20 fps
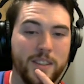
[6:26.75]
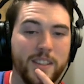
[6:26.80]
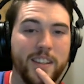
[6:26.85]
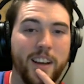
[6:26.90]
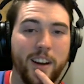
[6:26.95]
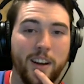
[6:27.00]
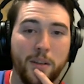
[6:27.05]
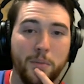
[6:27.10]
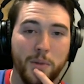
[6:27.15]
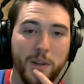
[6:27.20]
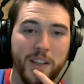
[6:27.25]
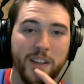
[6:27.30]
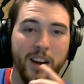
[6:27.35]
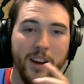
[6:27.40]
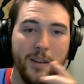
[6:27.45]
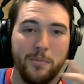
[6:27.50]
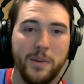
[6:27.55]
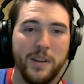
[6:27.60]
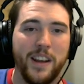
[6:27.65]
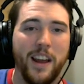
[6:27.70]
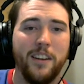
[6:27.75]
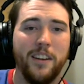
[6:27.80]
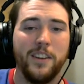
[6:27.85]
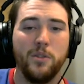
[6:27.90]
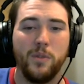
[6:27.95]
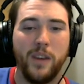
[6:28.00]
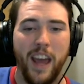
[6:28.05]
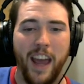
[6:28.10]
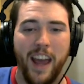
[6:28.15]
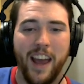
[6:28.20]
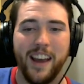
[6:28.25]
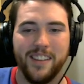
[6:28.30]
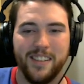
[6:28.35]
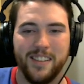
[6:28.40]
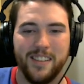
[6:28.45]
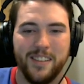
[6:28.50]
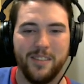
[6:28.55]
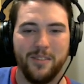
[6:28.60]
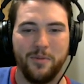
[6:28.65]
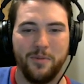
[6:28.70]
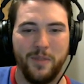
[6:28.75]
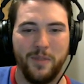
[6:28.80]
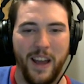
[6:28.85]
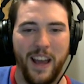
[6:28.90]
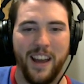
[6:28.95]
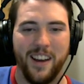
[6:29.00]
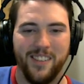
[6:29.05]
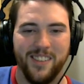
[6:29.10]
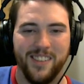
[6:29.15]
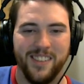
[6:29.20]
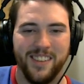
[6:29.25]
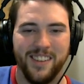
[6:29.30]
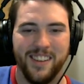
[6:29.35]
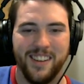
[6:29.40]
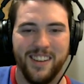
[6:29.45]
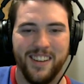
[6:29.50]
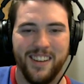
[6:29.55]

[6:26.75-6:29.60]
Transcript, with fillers: was terribly done. But now you can't fail.